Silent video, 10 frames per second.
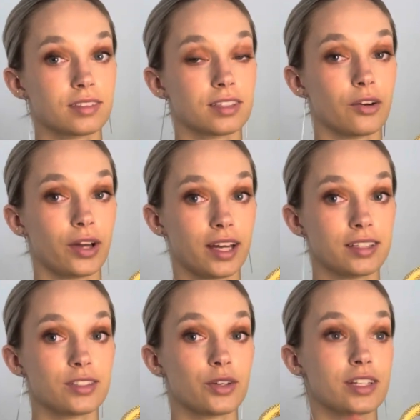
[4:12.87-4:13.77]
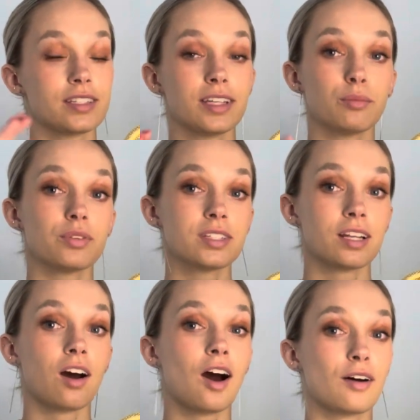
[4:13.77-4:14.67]
Okay, so it is
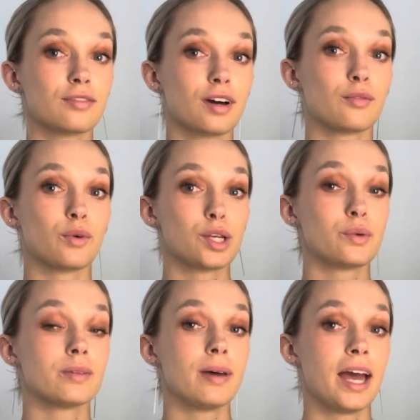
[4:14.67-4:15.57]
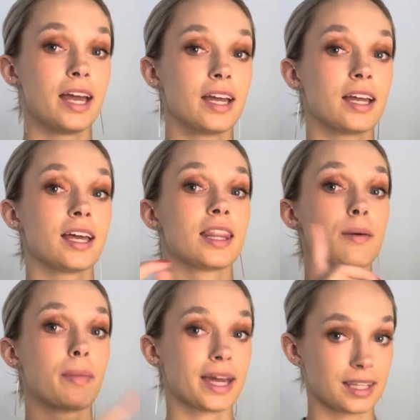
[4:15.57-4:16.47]
10% off of what you would pay in the
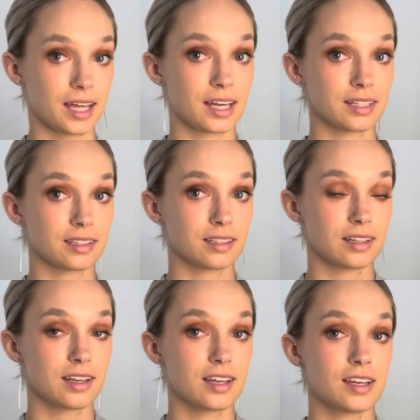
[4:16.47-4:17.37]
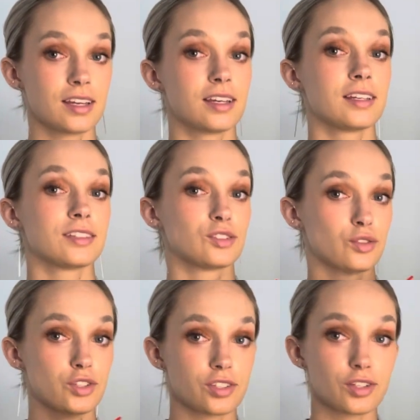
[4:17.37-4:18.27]
mainland. So
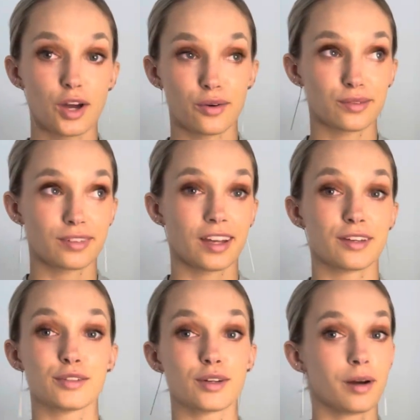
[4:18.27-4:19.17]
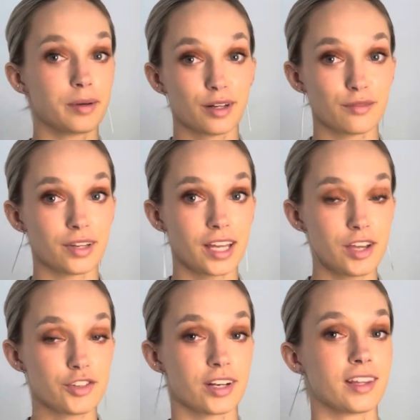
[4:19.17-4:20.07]
just know that if you come here on
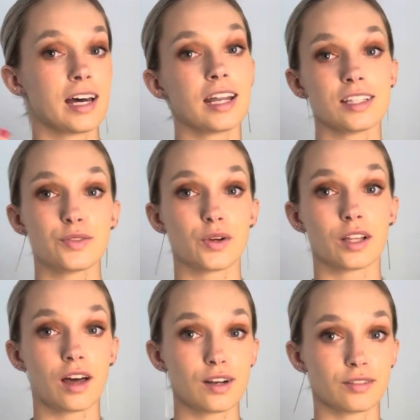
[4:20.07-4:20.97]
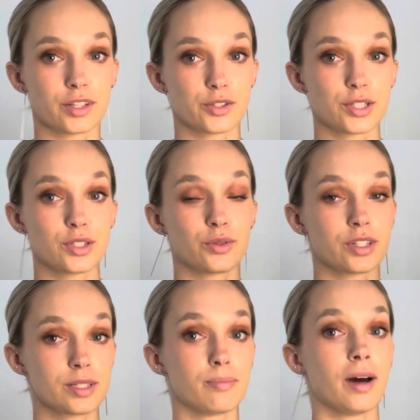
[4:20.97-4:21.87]
vacation, and that is for a lot of luxury
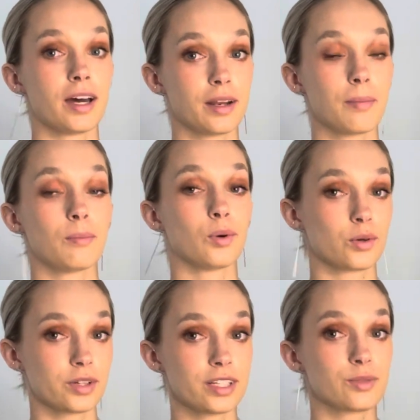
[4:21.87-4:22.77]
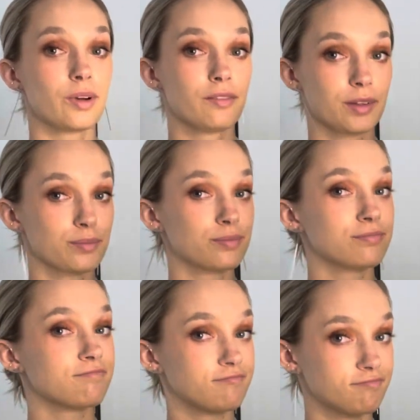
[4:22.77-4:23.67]
stores, but Bvlgari is one of them.
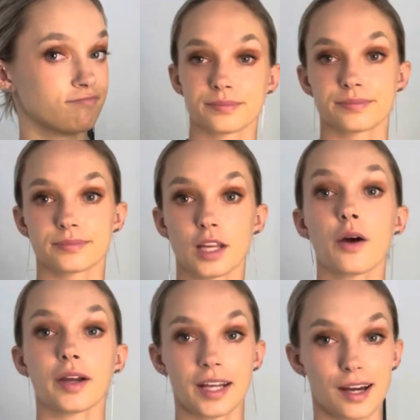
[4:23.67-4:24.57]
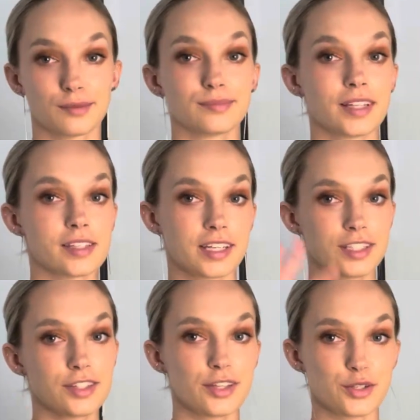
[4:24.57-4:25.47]
Okay, now let's get
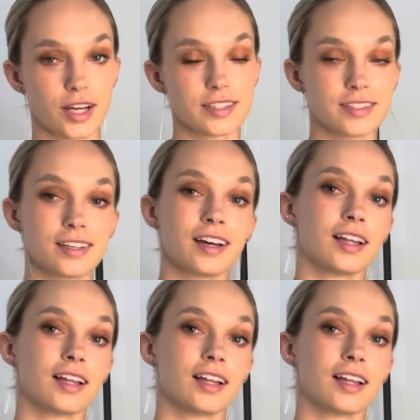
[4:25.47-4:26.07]
into the dress.